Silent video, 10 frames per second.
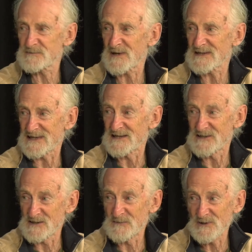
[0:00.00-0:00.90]
by the
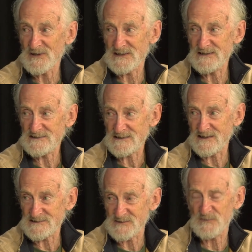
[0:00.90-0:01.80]
end of the book. He's mm.
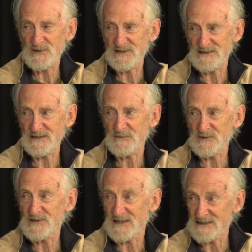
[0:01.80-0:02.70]
got some pretty damn
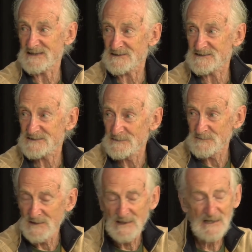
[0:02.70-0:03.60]
good cool. ideas.
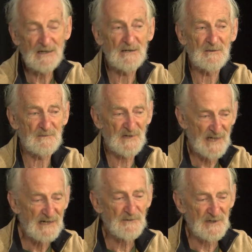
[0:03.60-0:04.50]
Um, but
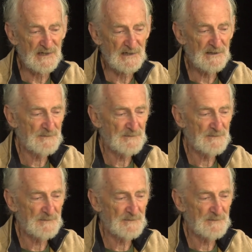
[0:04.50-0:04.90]
anyway,